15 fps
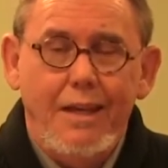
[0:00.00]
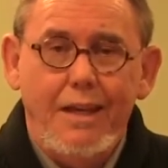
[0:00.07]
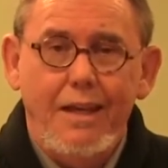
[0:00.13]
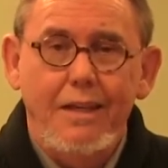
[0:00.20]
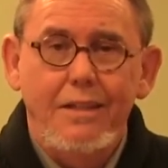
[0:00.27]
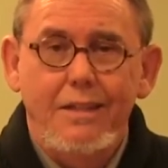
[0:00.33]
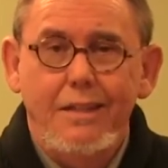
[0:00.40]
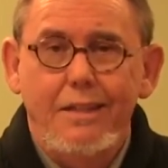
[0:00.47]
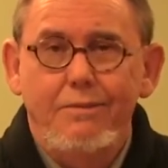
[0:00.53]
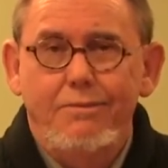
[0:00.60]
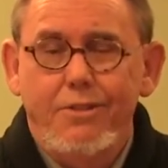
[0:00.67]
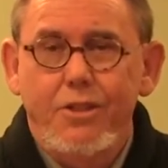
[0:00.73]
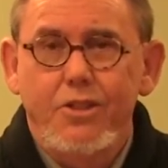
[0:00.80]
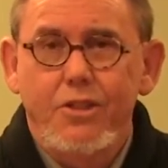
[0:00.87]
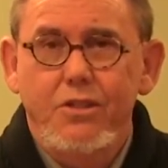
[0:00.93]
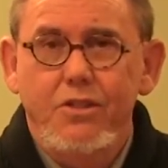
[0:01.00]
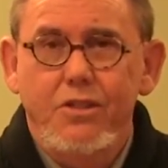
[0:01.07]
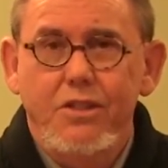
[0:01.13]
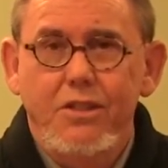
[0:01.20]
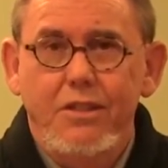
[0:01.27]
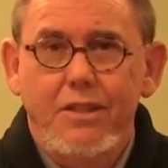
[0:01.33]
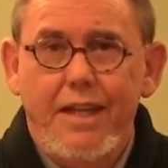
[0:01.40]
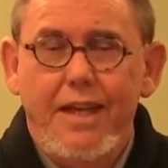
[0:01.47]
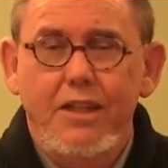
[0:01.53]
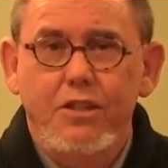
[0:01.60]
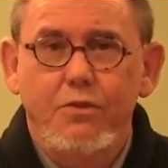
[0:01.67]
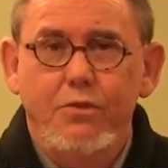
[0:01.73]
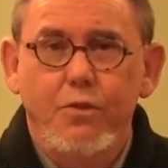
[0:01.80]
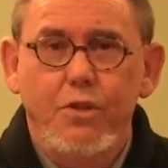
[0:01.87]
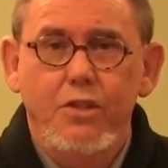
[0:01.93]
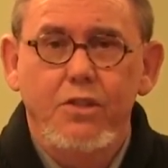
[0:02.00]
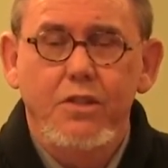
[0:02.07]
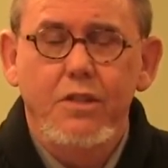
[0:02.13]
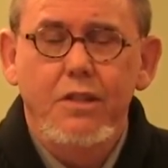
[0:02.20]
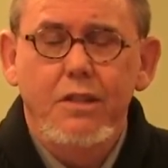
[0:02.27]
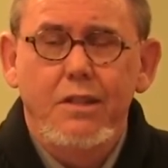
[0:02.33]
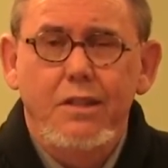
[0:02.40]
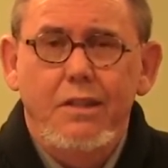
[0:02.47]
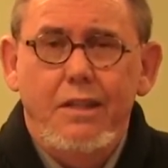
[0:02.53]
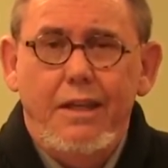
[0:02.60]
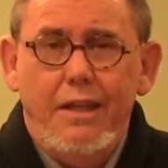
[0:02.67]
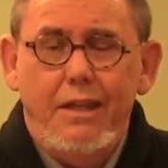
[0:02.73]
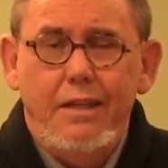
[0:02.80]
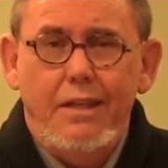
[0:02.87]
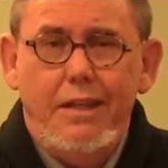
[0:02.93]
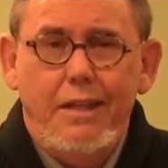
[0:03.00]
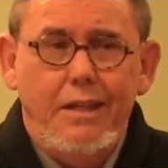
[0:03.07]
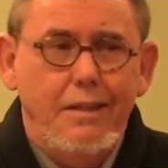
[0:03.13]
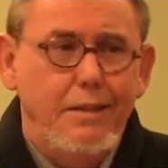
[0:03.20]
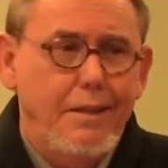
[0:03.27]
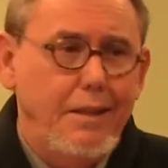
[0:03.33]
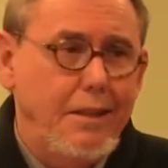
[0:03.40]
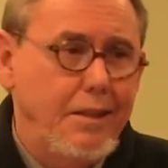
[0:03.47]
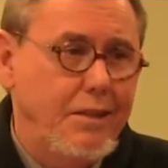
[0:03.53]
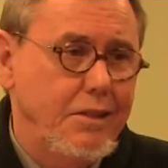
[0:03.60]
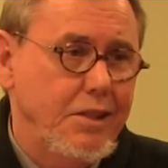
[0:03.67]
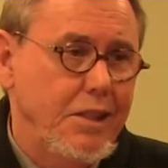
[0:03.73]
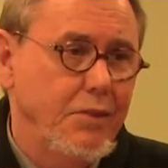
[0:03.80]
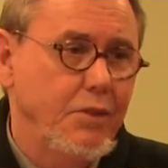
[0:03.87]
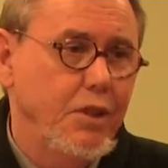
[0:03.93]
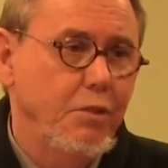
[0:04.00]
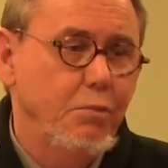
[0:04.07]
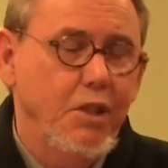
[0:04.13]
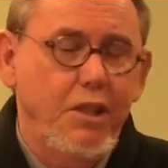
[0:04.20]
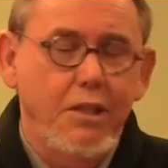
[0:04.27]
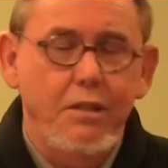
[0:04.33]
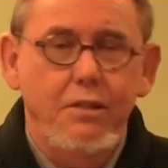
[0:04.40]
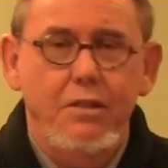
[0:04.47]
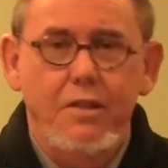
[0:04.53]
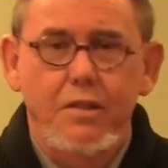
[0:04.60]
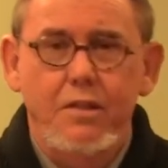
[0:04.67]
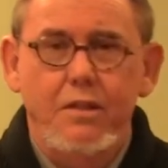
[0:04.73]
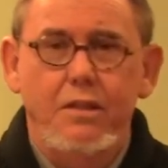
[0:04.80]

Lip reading: and it functions as a task force and a steering committee.